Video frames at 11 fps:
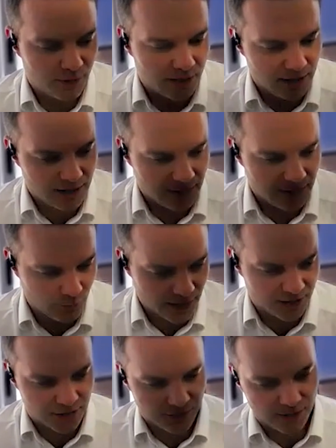We we can
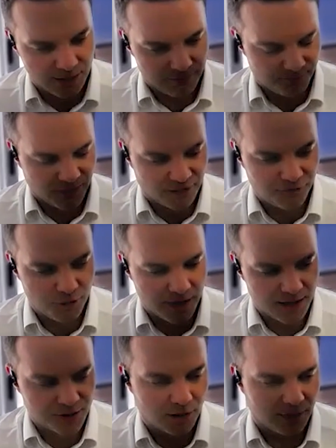do in a few
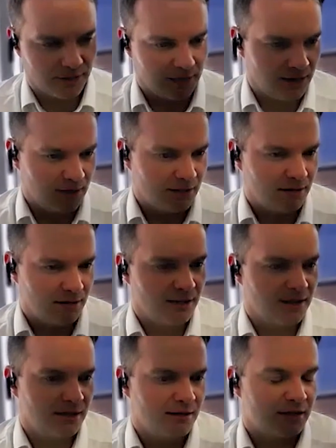minutes what the
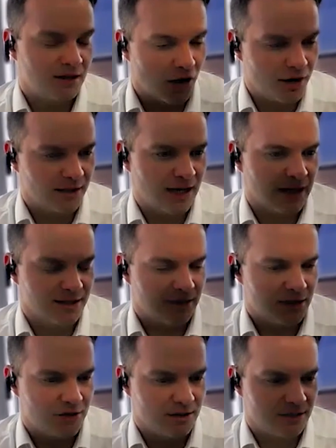current
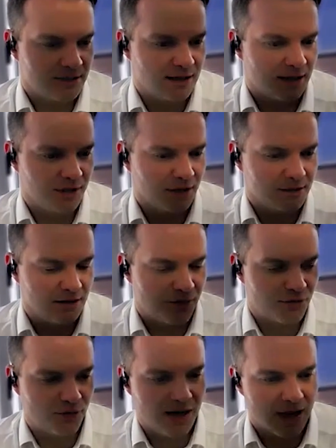calcination step does in
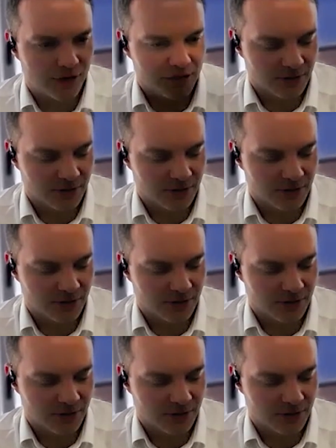three hours.